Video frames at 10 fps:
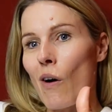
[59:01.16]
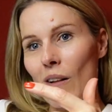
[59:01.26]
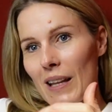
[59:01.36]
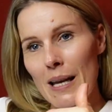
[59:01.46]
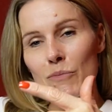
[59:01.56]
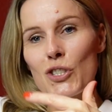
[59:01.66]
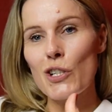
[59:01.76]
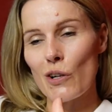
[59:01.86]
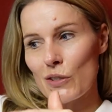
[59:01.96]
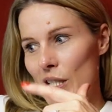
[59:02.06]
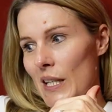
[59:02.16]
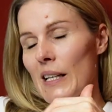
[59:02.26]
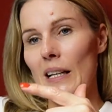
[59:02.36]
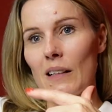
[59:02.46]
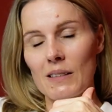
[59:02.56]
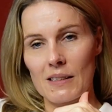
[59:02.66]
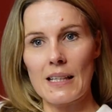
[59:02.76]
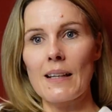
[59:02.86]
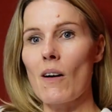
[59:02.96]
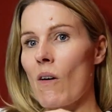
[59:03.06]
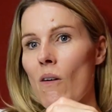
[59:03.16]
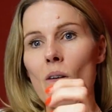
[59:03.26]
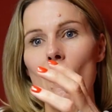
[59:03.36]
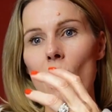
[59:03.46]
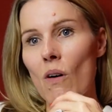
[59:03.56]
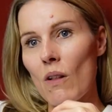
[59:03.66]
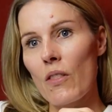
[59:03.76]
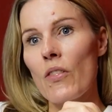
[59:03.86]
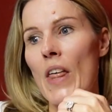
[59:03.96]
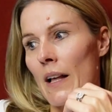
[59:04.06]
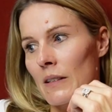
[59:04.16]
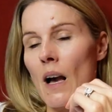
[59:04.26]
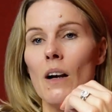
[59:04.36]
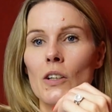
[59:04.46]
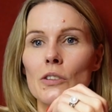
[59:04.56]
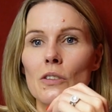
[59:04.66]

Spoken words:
All them judgy, guilty, all that not good